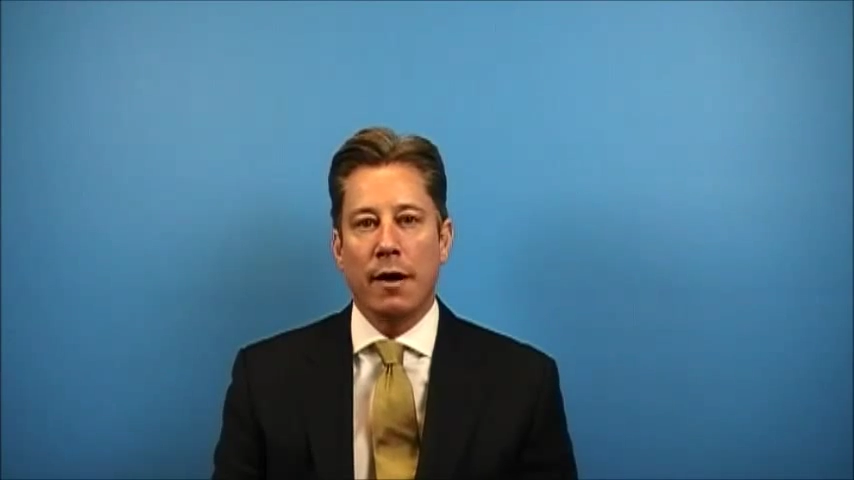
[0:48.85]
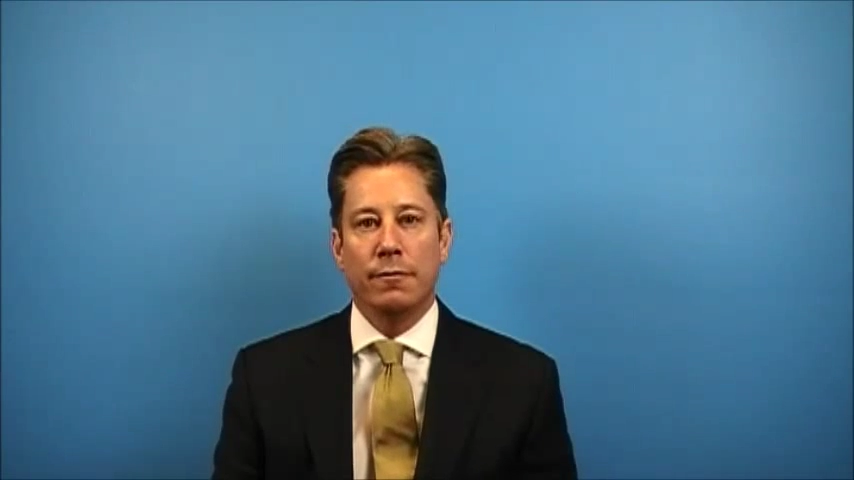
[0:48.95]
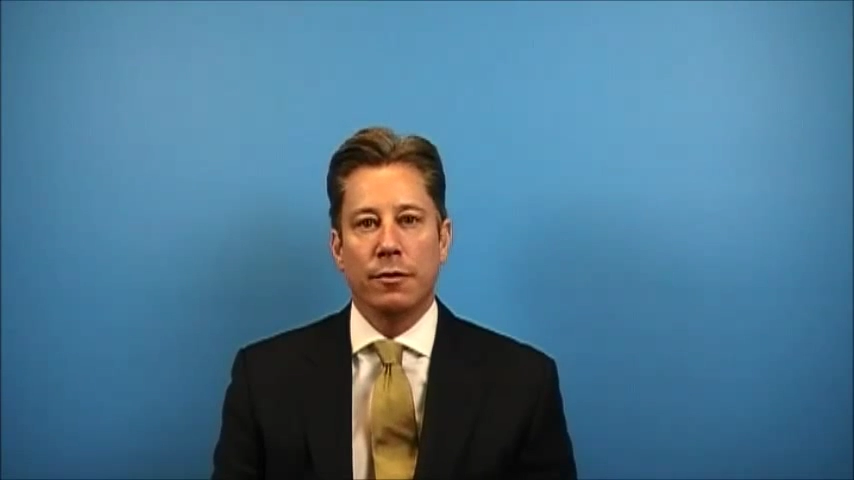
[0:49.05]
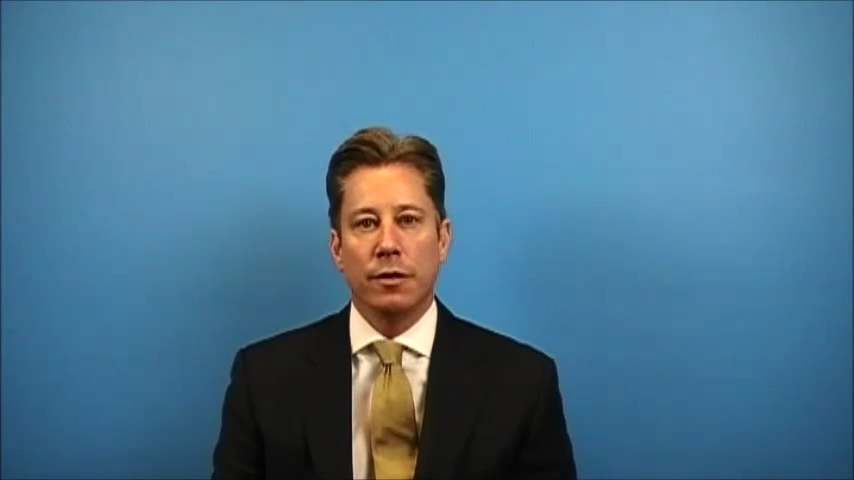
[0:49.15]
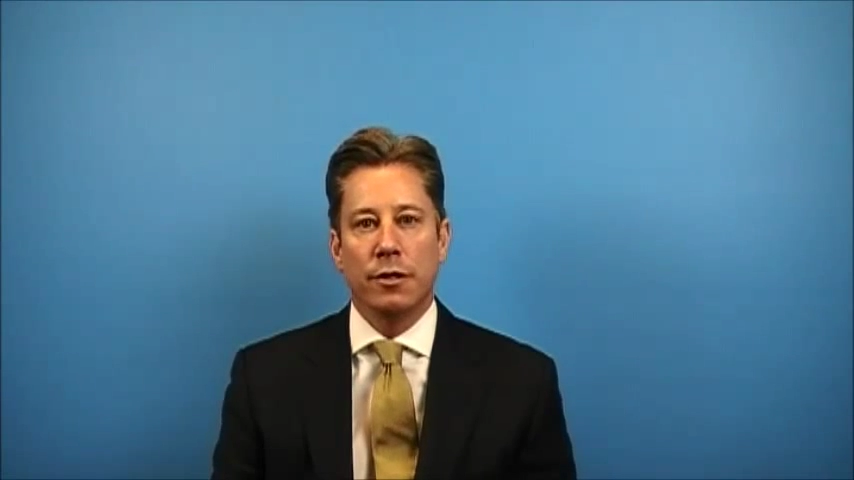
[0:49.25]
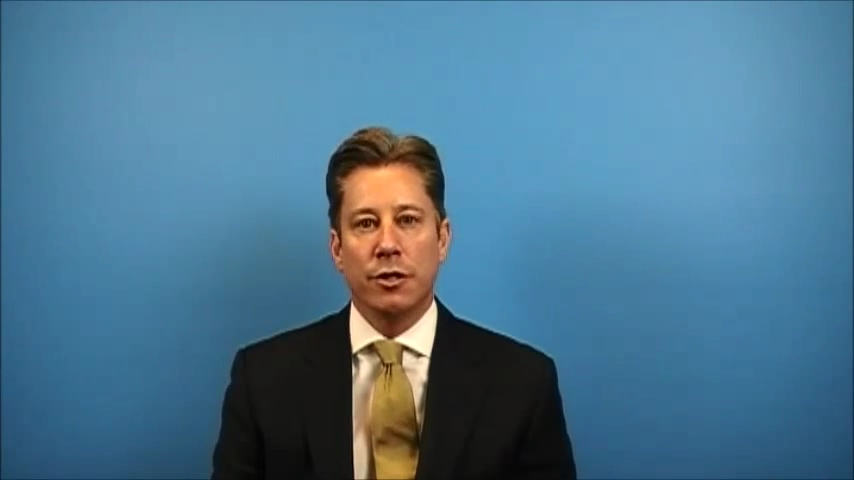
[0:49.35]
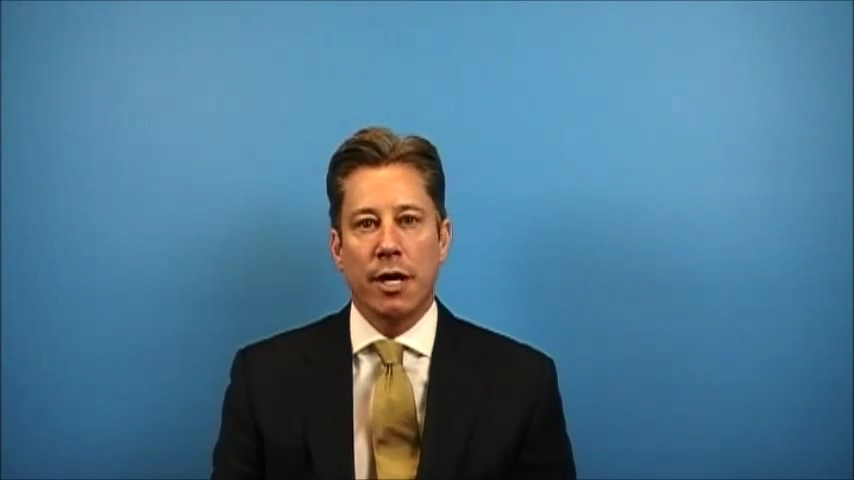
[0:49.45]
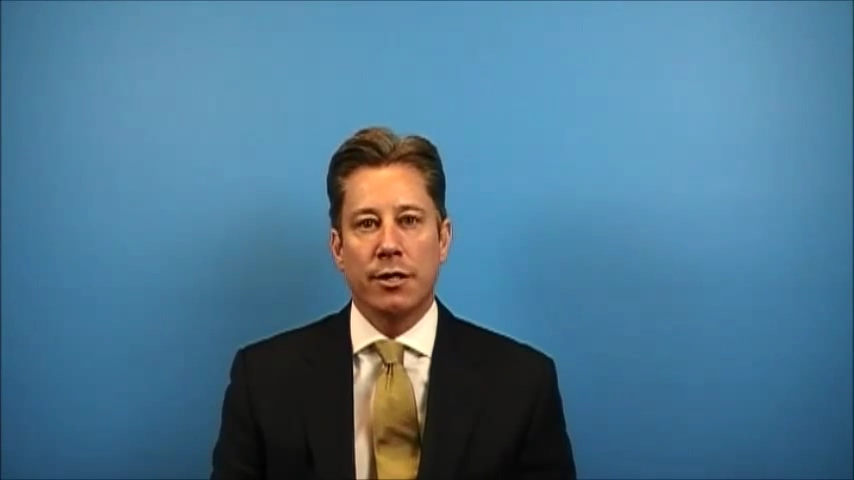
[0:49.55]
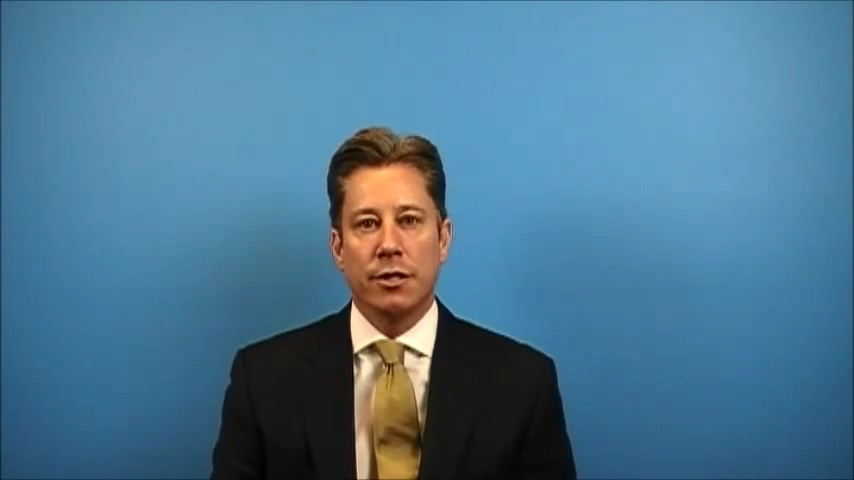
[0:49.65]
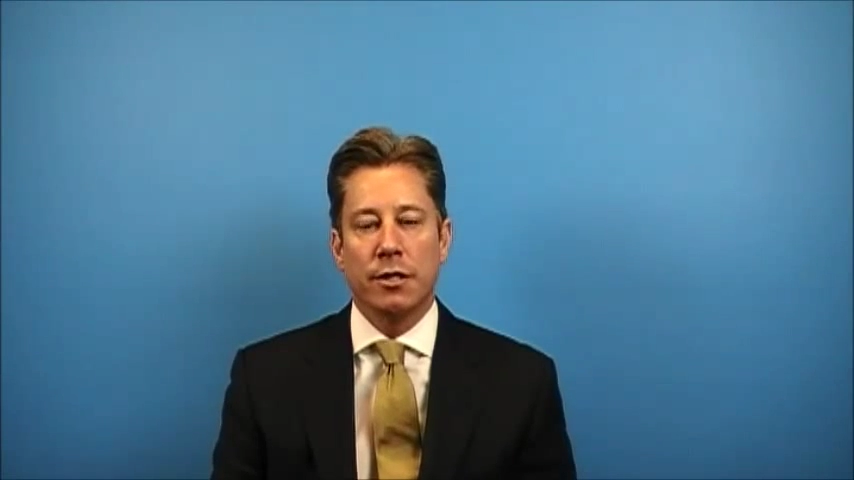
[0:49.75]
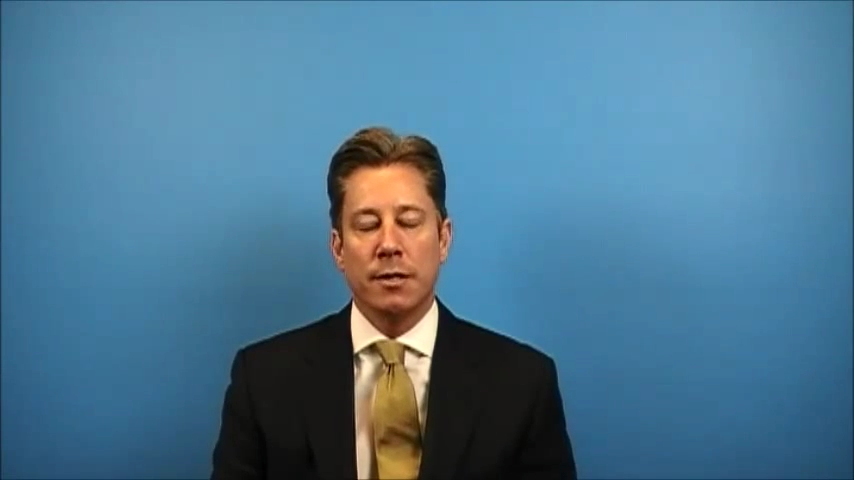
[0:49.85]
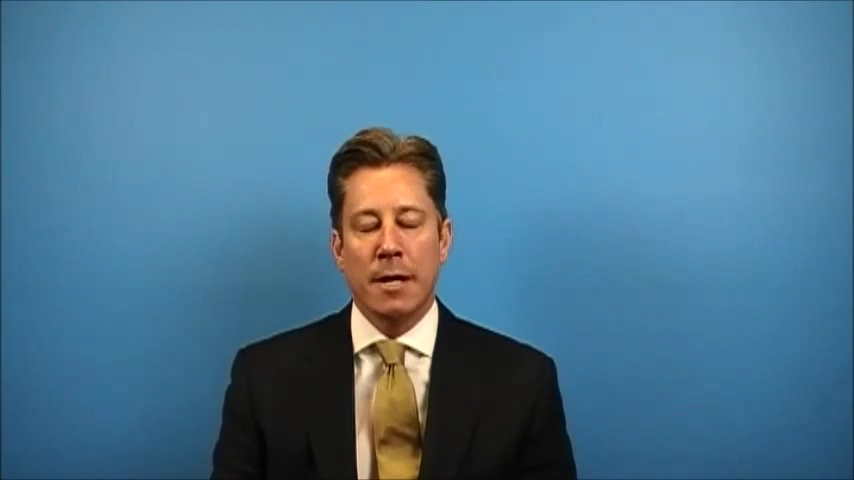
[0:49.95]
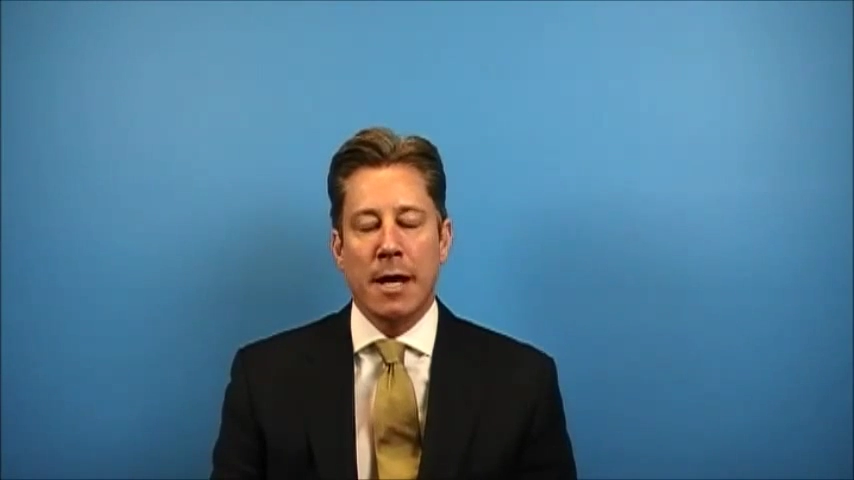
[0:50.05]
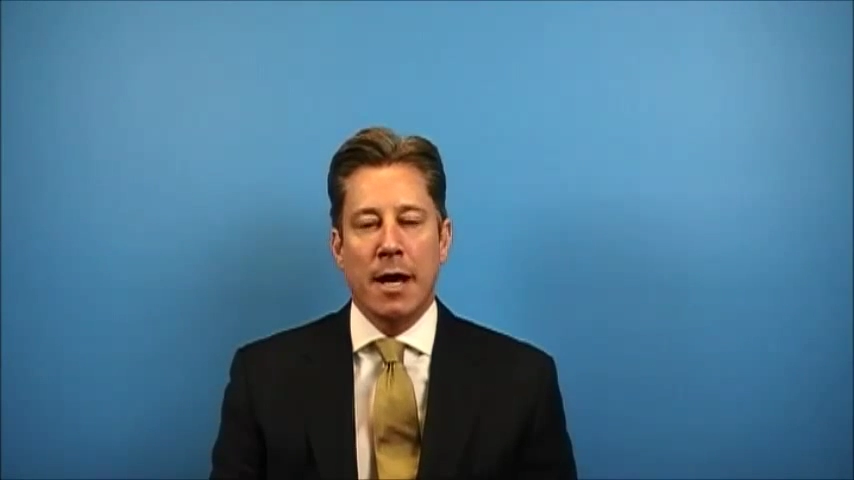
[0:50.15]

after an injection,